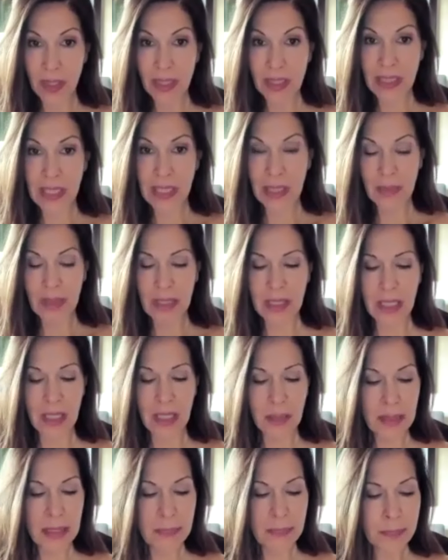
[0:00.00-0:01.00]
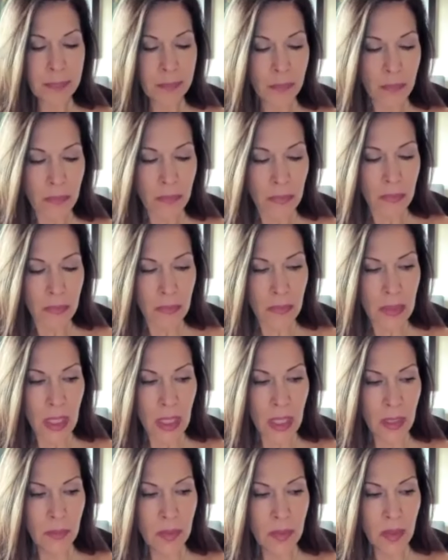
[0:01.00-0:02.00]
team is telling me.
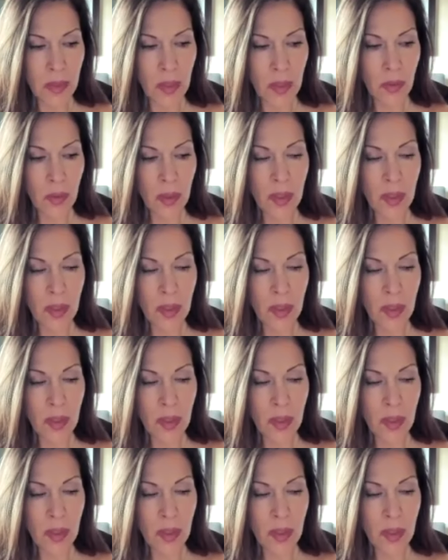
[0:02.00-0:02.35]
Um, so,